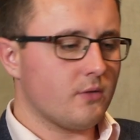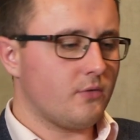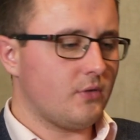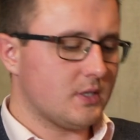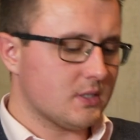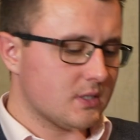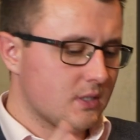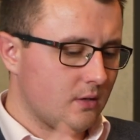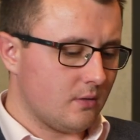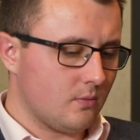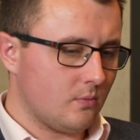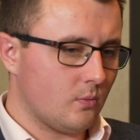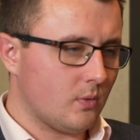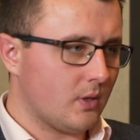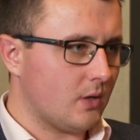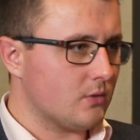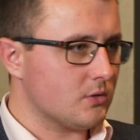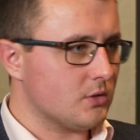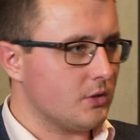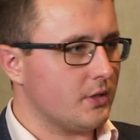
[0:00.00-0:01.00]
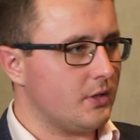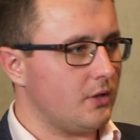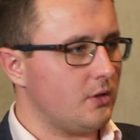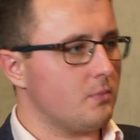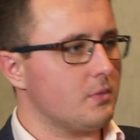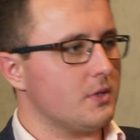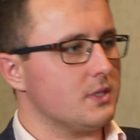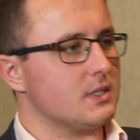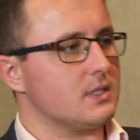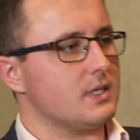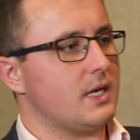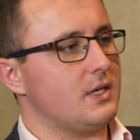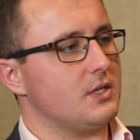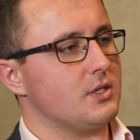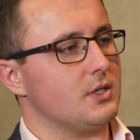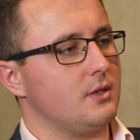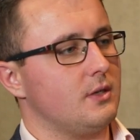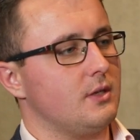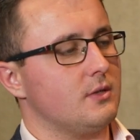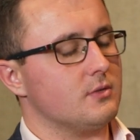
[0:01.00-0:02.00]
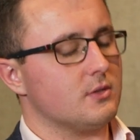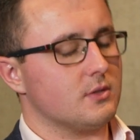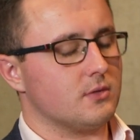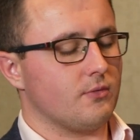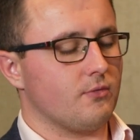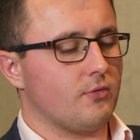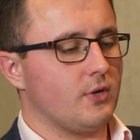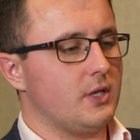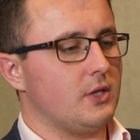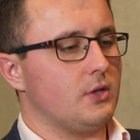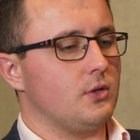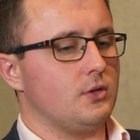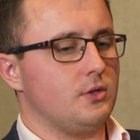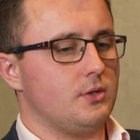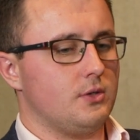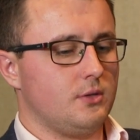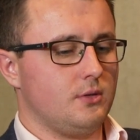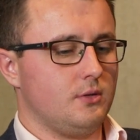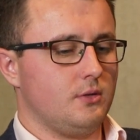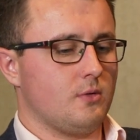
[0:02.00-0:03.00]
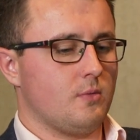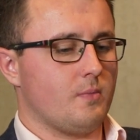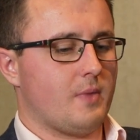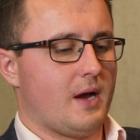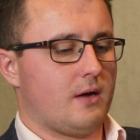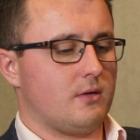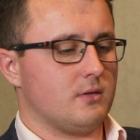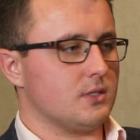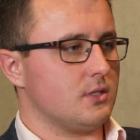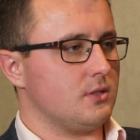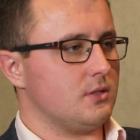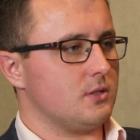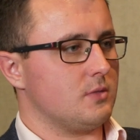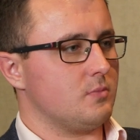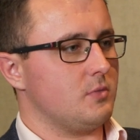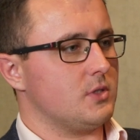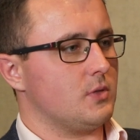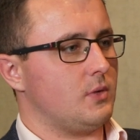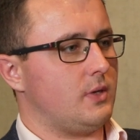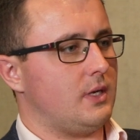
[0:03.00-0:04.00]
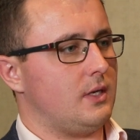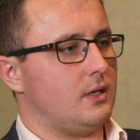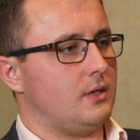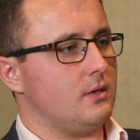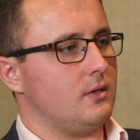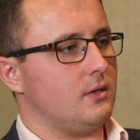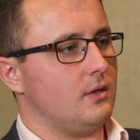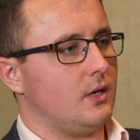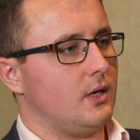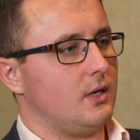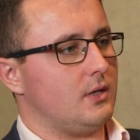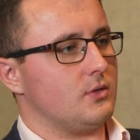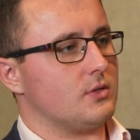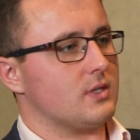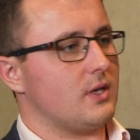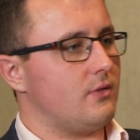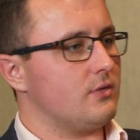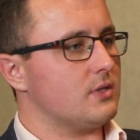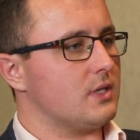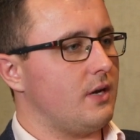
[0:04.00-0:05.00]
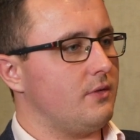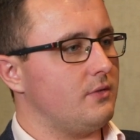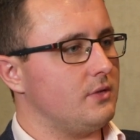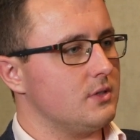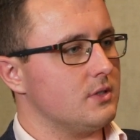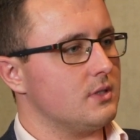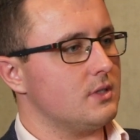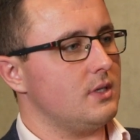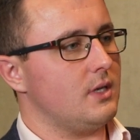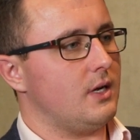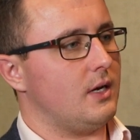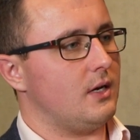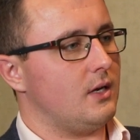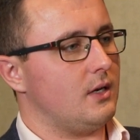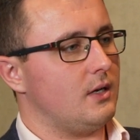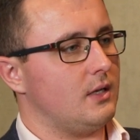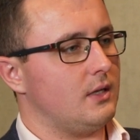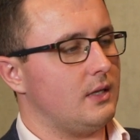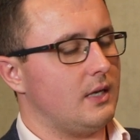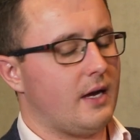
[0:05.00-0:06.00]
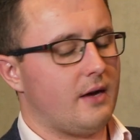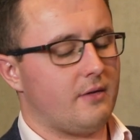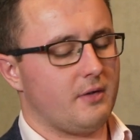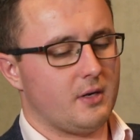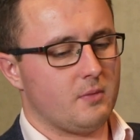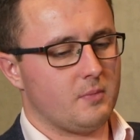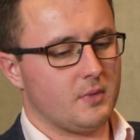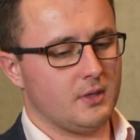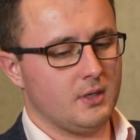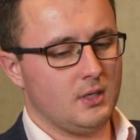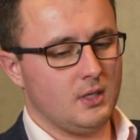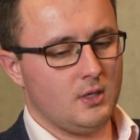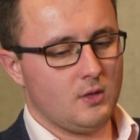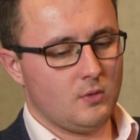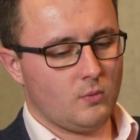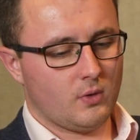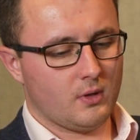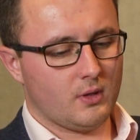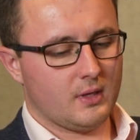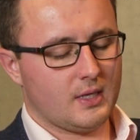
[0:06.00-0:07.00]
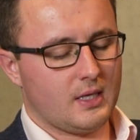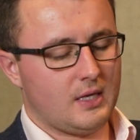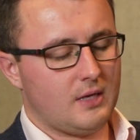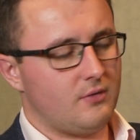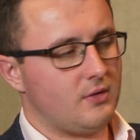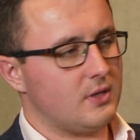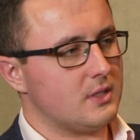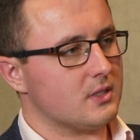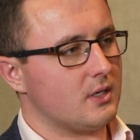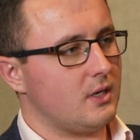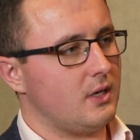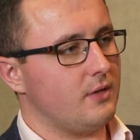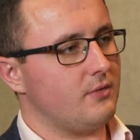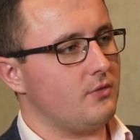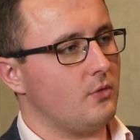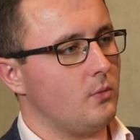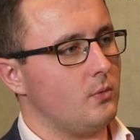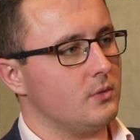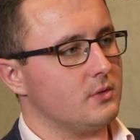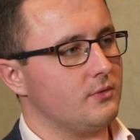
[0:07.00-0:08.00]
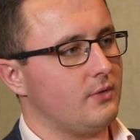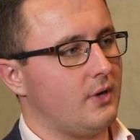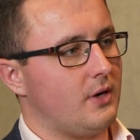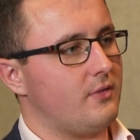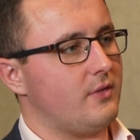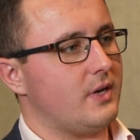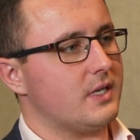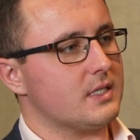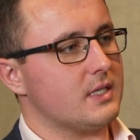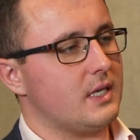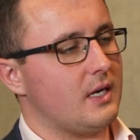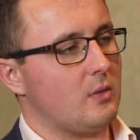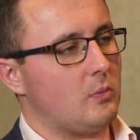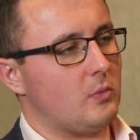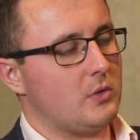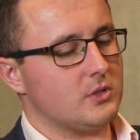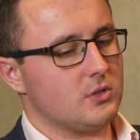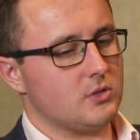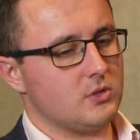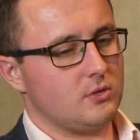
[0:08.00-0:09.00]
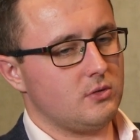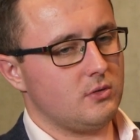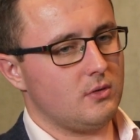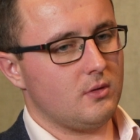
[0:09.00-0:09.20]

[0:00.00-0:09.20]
of the things that I, when I was looking at your presentation, there's some really good comparisons between uh, yourselves and others uh, in the area, but one of the key things that I thought was very fascinating was